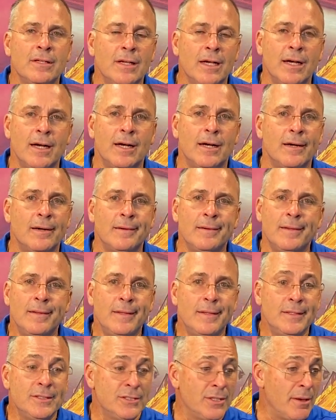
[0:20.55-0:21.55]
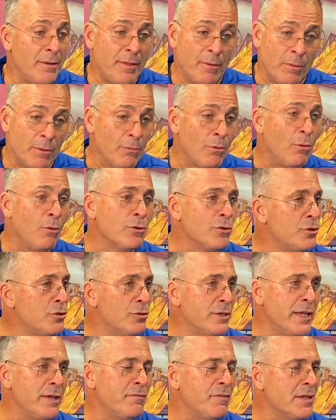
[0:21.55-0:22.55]
Uh, so I think we we're rolling two
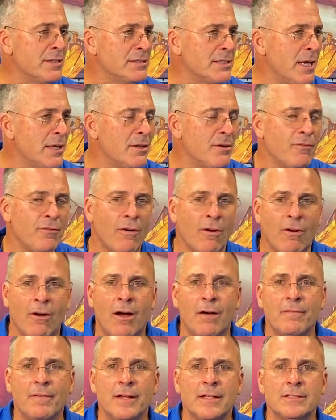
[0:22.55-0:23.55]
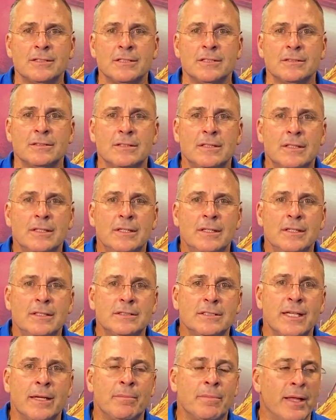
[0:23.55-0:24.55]
defenses out there for our offense, and
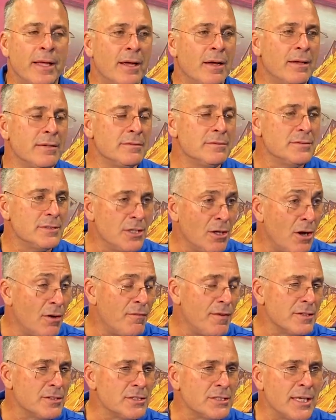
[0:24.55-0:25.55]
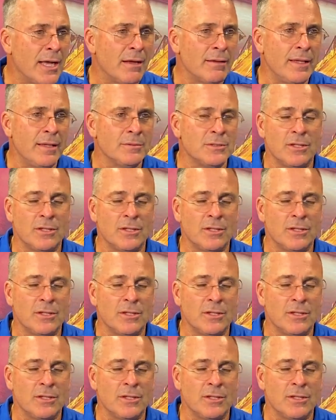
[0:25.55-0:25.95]
same thing on the offensive scout team.